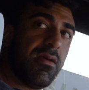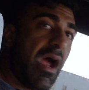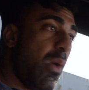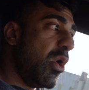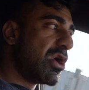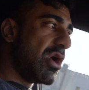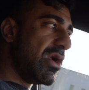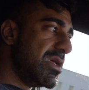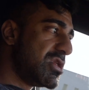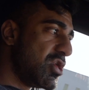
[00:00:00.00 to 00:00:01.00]
I worked on
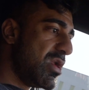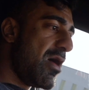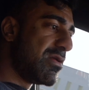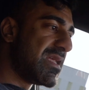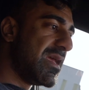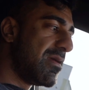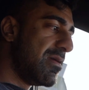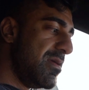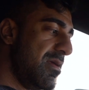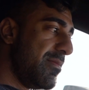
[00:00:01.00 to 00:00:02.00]
it, so now it's like,
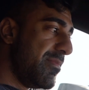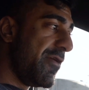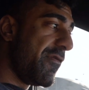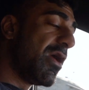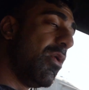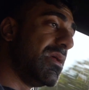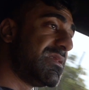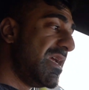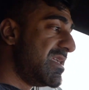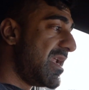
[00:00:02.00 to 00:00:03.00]
and if I go on
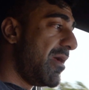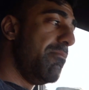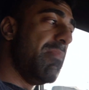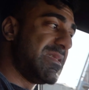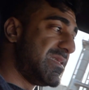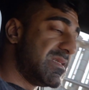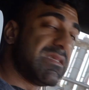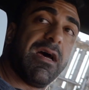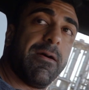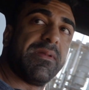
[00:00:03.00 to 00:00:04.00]
stage and I mess this
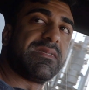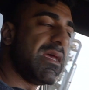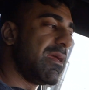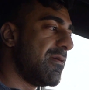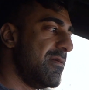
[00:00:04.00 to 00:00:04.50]
up, it's like,